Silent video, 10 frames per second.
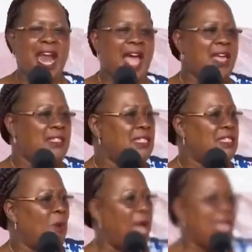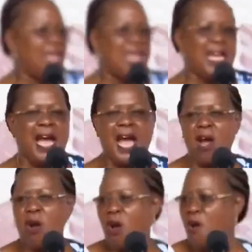rais kwa hii
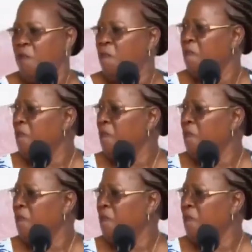kikao.